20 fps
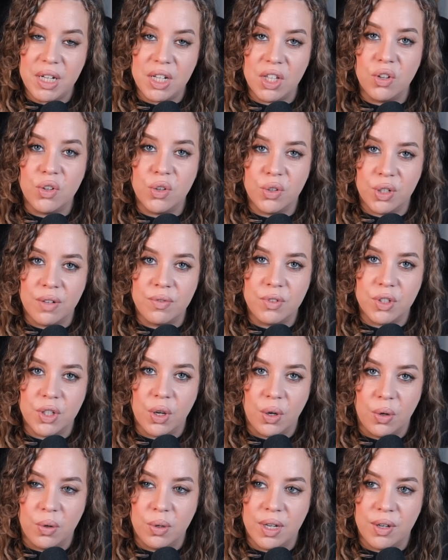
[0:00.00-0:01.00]
meaning you don't have to
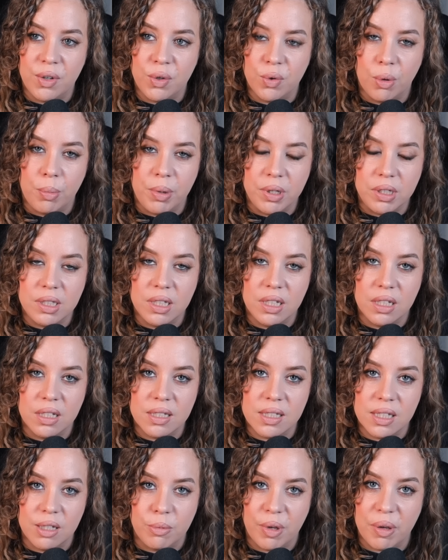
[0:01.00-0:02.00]
go into a building
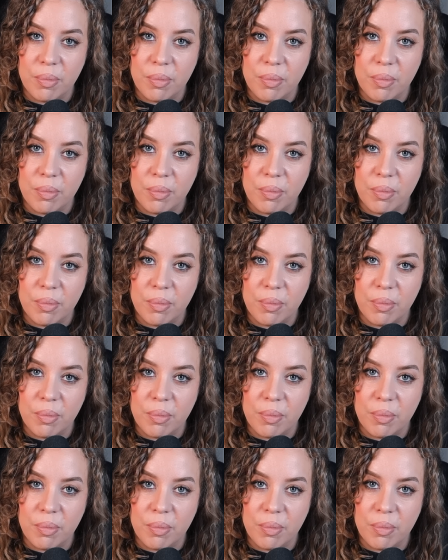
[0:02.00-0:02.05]
and see